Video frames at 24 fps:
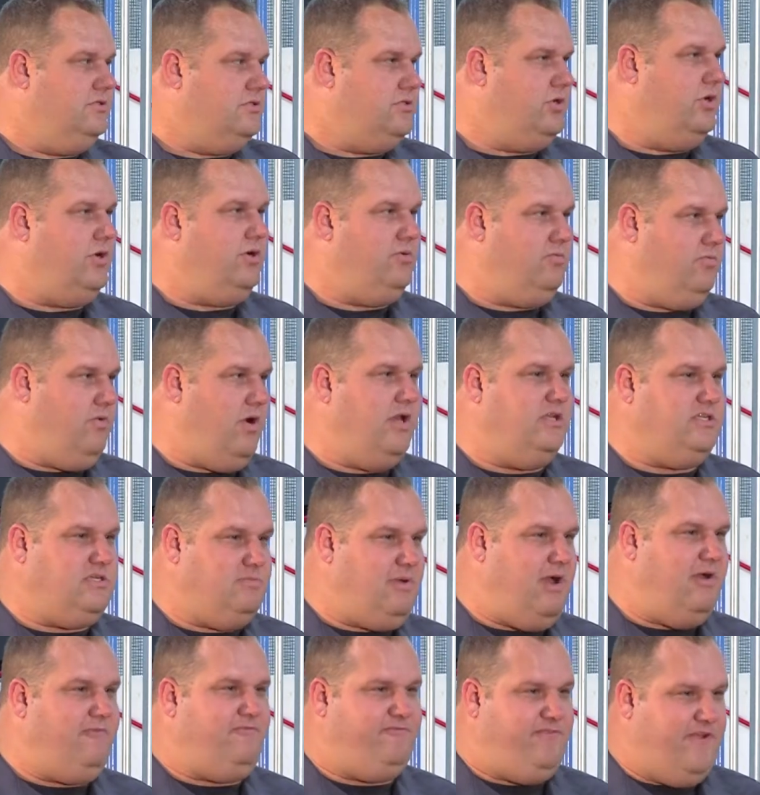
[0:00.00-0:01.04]
So it runs
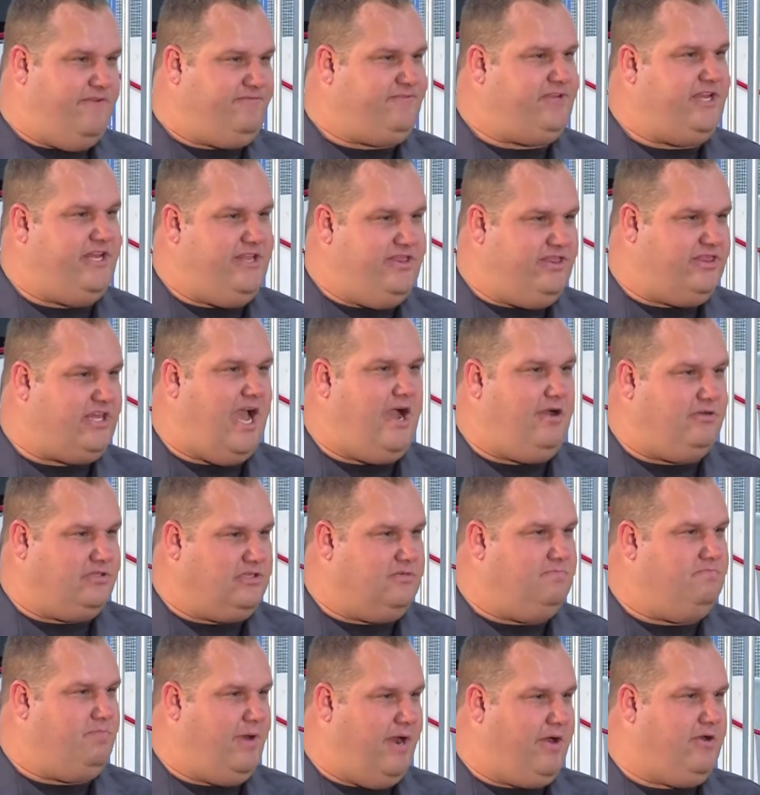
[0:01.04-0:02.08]
about
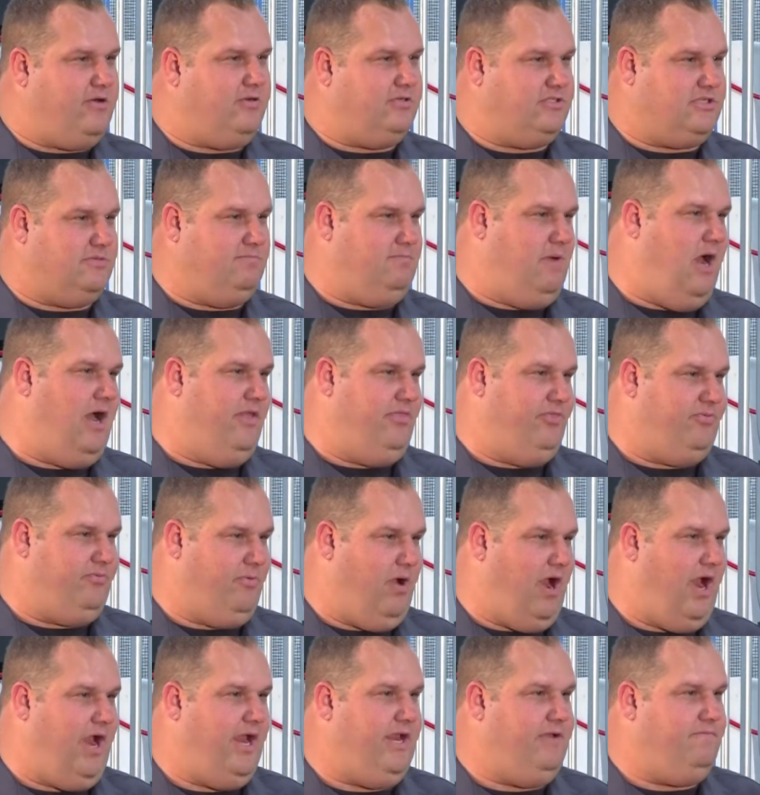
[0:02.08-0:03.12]
15,000 barrels a month,
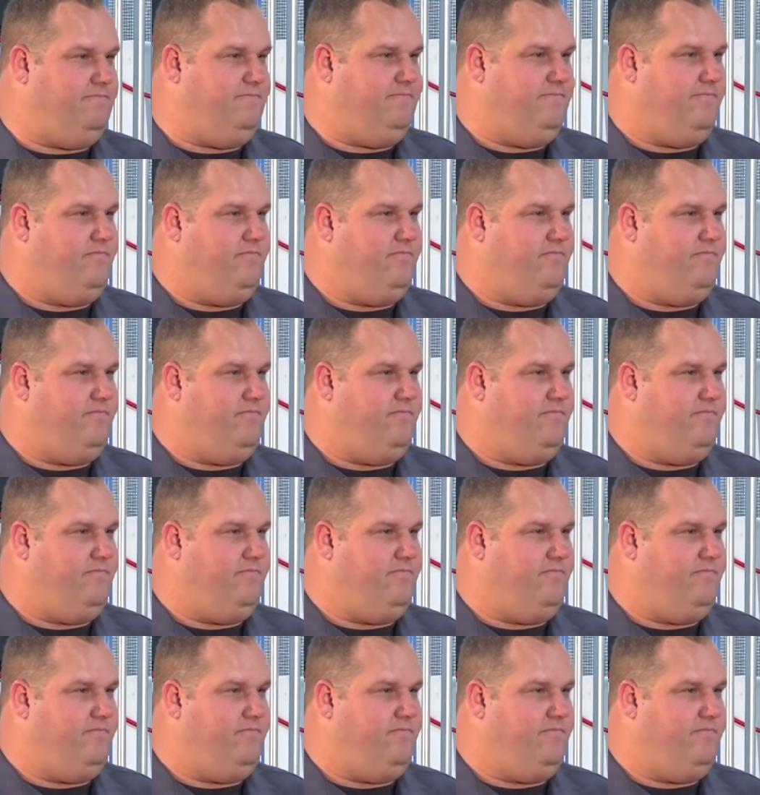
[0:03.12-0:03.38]
right?